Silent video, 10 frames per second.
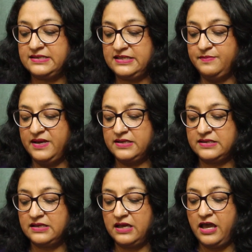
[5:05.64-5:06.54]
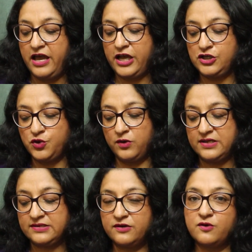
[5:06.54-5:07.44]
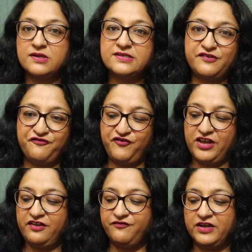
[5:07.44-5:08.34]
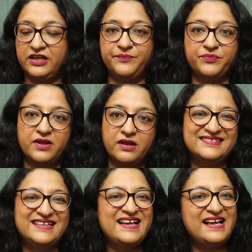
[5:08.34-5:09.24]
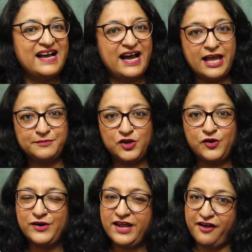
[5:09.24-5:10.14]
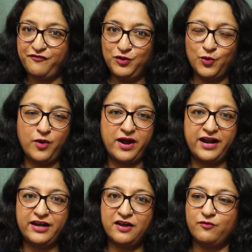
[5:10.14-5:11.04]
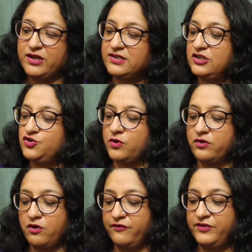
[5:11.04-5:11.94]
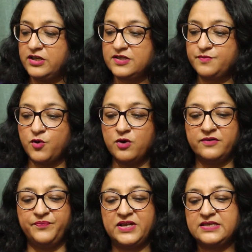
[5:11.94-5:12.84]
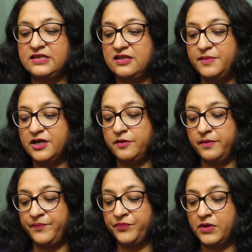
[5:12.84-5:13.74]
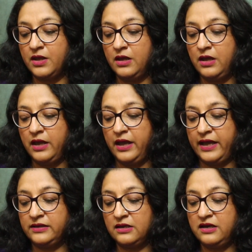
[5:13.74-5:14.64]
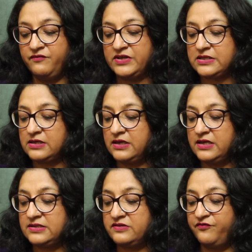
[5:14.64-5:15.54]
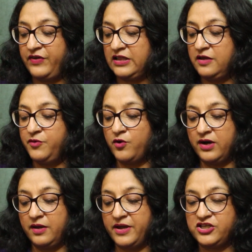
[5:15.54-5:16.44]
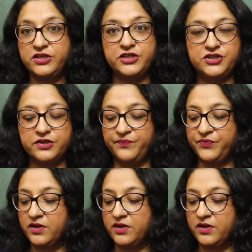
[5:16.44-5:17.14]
seamless, and Joe Lacette calls it very funny. I absolutely have no idea what is the genre of this book. Let's see the blurb. Anthony Weston is wealthy beyond imagination.